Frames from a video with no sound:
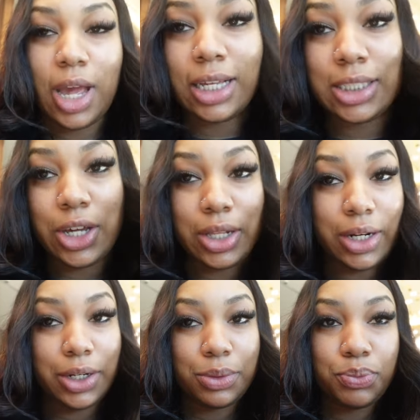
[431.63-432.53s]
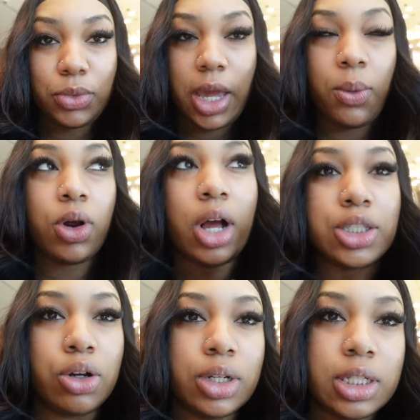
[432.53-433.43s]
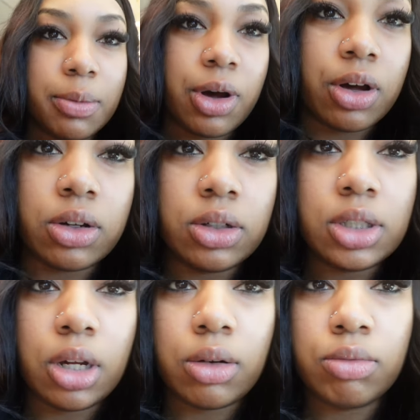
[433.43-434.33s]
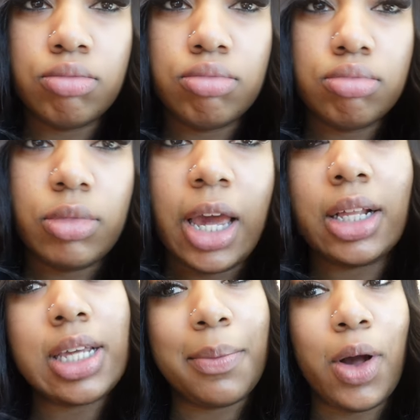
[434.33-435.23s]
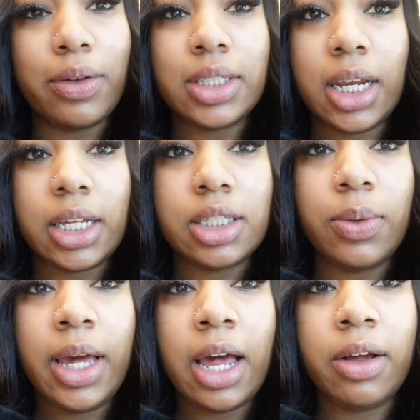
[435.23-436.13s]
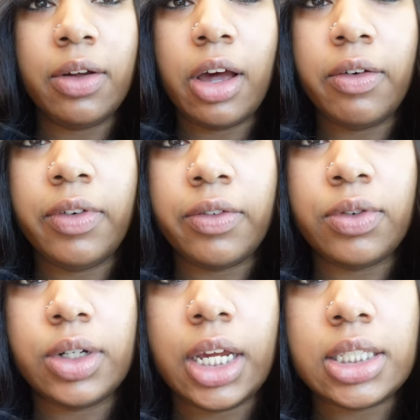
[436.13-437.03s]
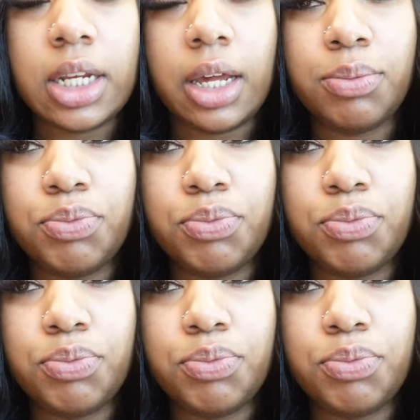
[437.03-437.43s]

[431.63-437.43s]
I'll see y'all later. And we're also going to the mall, so, and Topgolf today. So we got an eventful day today.